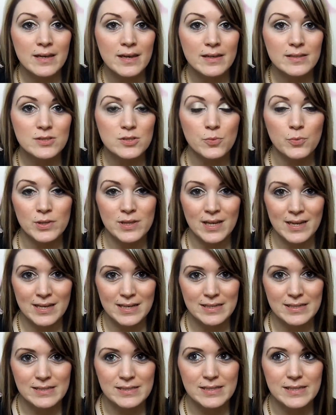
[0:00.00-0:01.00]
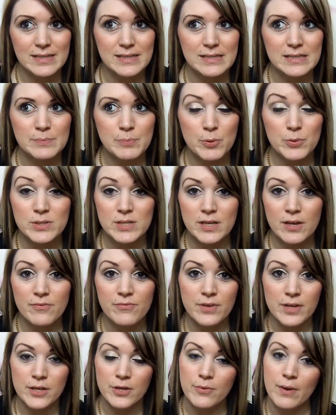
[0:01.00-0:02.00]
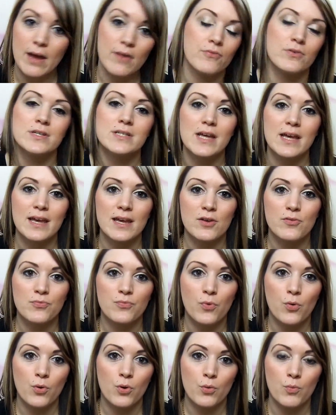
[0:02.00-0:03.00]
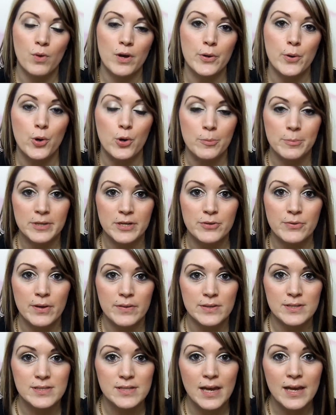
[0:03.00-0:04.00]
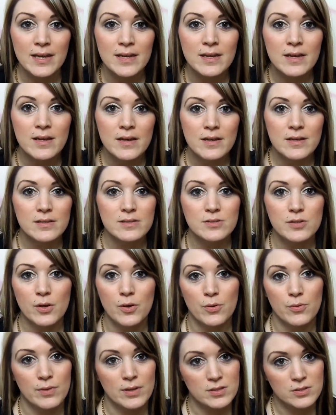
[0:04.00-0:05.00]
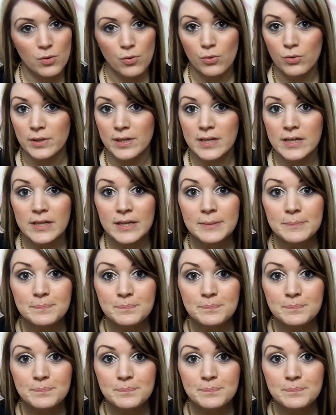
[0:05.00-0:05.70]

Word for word: So what that is, is posting a video every day for one orbit around the sun. So that's a whole year.